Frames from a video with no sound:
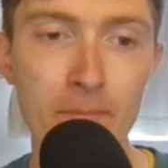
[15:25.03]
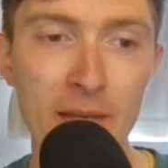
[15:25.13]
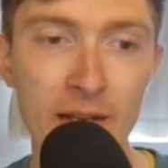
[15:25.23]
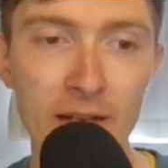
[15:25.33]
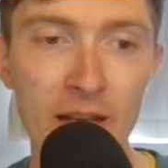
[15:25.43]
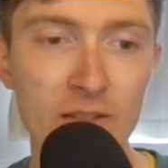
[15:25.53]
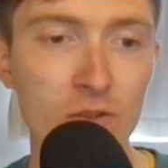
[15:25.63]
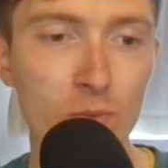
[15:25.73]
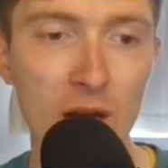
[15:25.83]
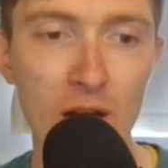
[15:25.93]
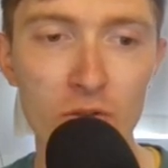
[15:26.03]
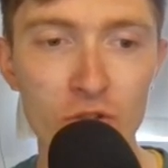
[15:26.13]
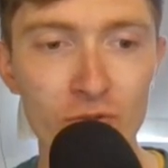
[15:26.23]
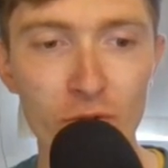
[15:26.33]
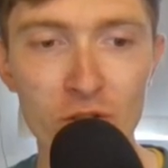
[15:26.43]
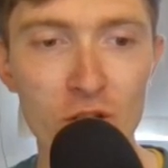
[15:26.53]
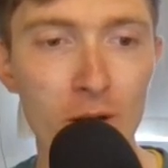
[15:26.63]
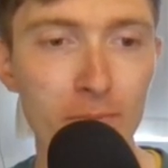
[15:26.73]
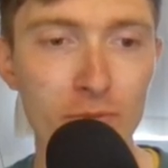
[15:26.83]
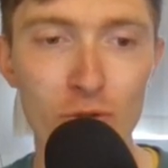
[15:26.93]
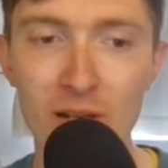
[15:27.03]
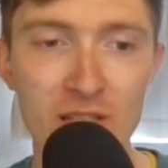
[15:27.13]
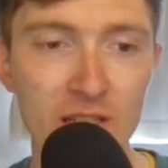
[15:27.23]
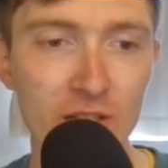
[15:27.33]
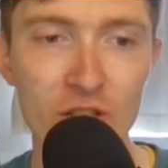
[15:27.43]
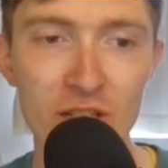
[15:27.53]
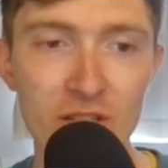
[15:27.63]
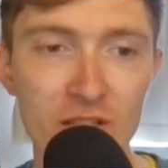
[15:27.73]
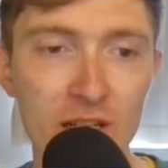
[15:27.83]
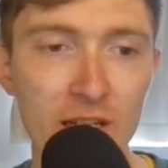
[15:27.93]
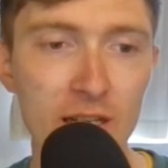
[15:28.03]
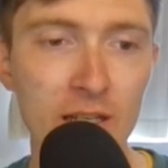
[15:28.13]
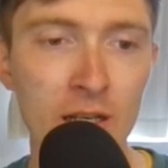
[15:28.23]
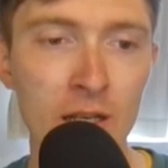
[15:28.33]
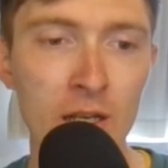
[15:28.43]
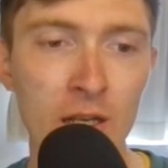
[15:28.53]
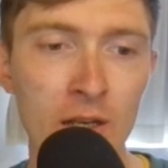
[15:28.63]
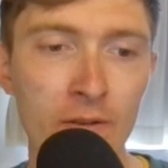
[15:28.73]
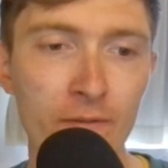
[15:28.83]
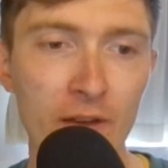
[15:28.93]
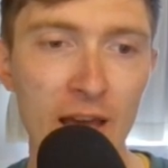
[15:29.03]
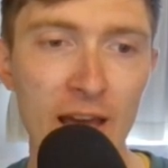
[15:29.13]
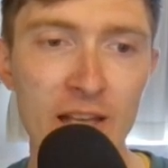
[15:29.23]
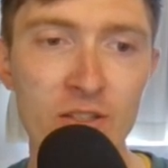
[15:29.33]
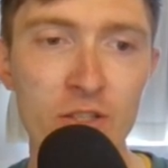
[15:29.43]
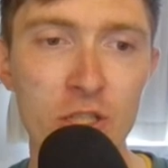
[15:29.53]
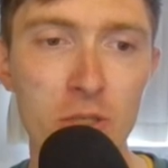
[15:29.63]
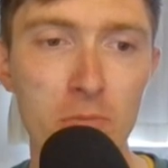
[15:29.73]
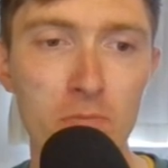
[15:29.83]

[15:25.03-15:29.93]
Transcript: Mienkes as well, just for a top 20 in GC. There's